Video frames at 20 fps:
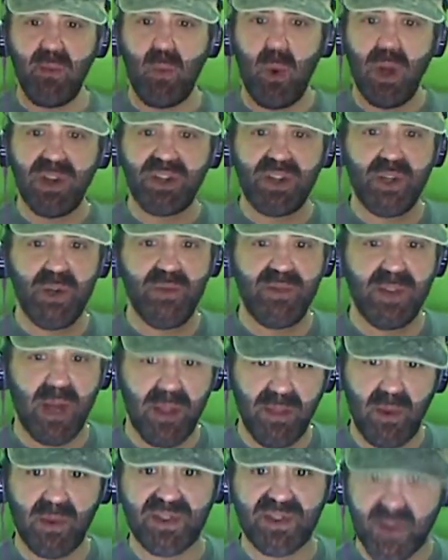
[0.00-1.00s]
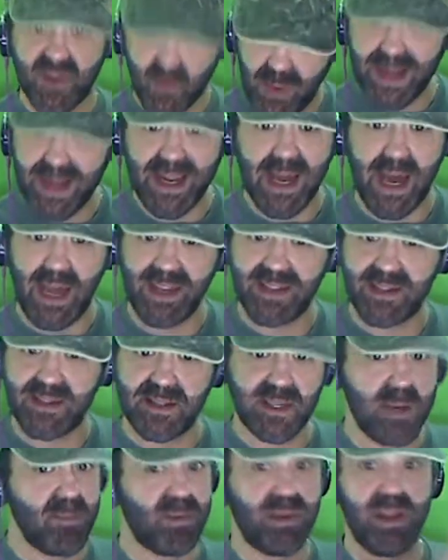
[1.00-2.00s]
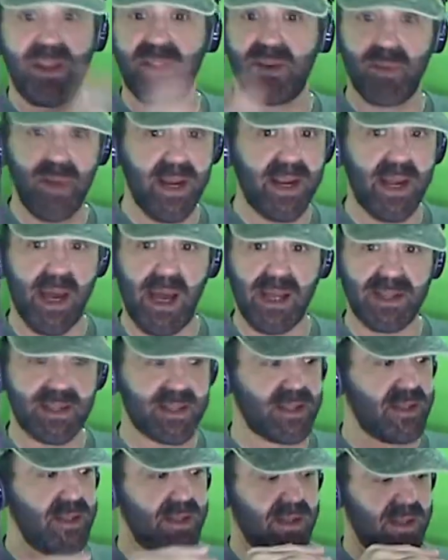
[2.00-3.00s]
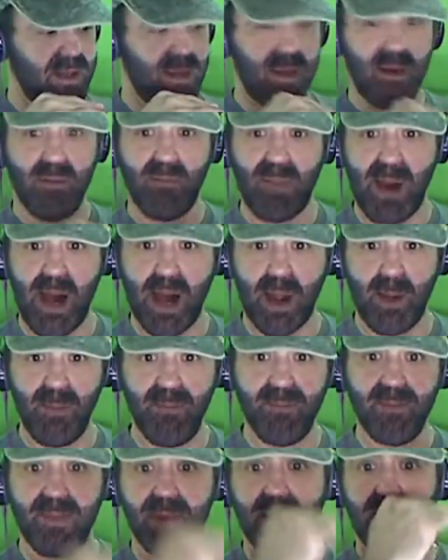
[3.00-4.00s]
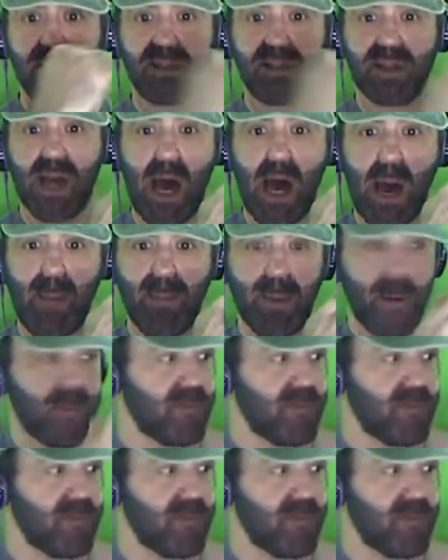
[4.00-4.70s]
once you've done those 3 cuts, simply 3 cuts, bottom, top,